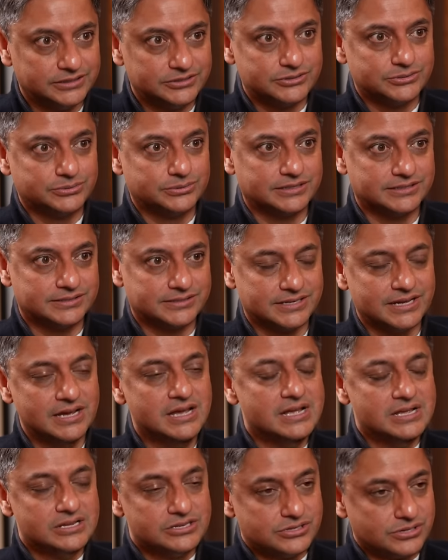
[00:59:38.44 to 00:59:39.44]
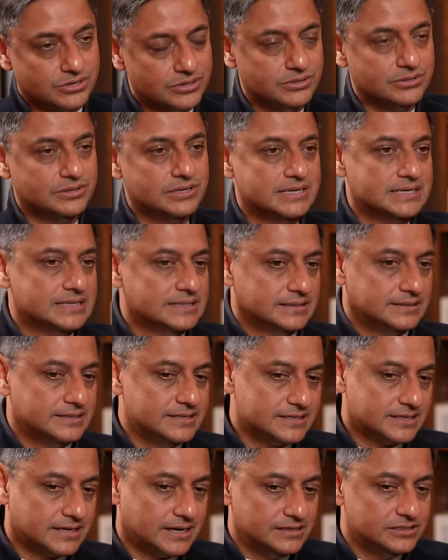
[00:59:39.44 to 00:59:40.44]
the truth yeah. is so
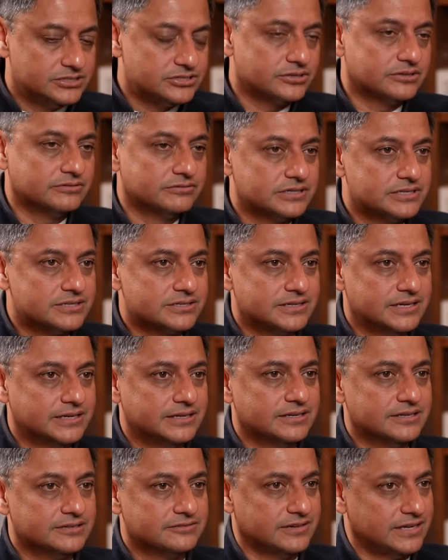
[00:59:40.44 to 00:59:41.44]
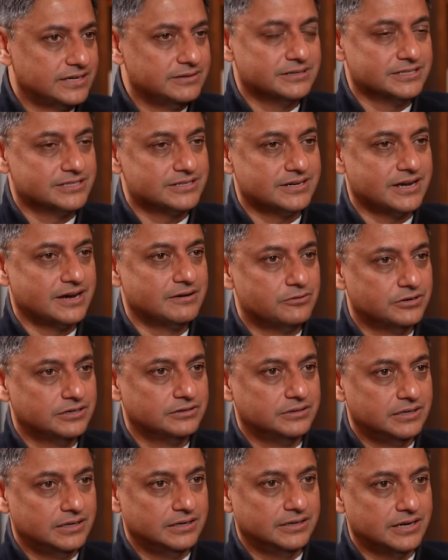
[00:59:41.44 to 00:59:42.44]
this culture of risk taking is very much in our
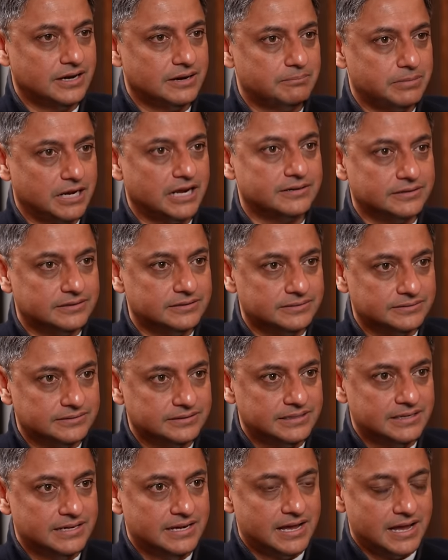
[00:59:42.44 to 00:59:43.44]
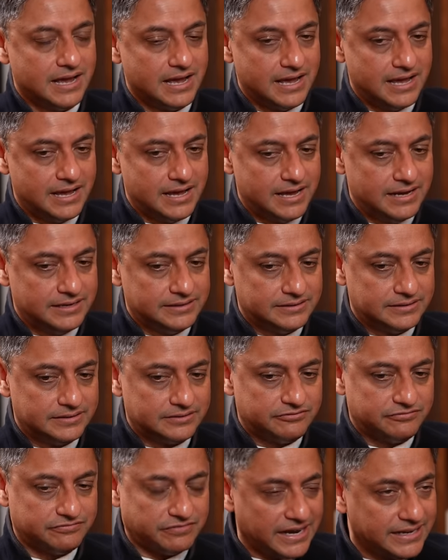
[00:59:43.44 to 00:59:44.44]
in our blood
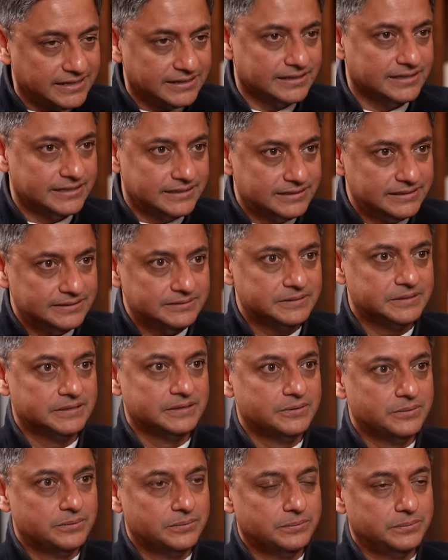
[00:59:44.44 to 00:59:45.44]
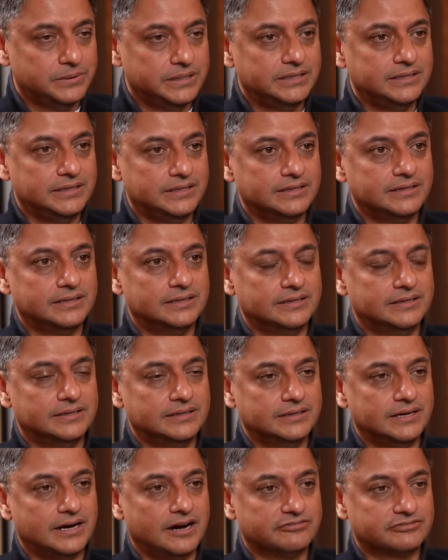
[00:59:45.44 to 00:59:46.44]
and finally we
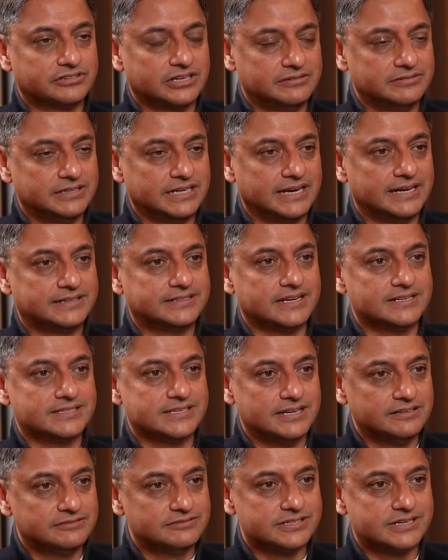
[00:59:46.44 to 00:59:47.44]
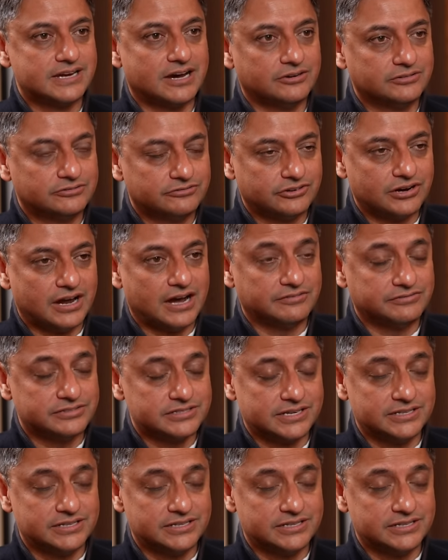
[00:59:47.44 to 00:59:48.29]
uh, after having let ourselves down for half a